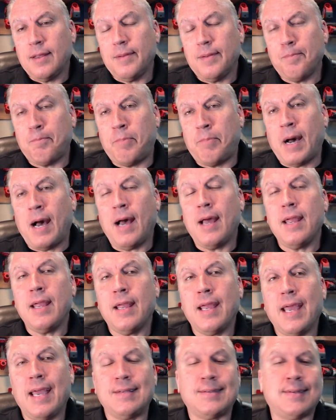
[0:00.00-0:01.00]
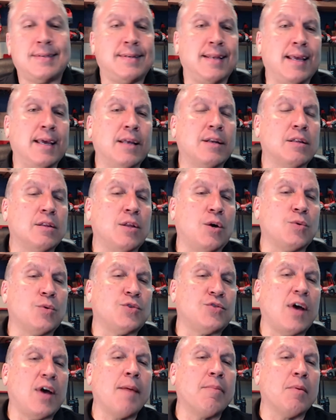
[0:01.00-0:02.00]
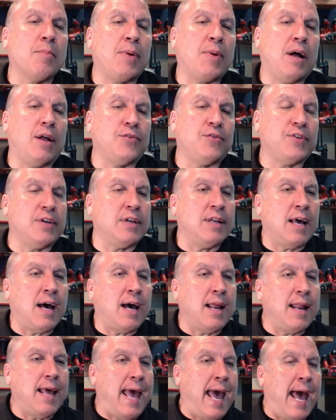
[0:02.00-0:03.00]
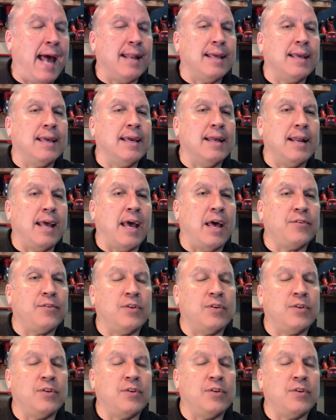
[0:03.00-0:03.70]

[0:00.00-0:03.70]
buying a standalone cyber policy, not adding it as an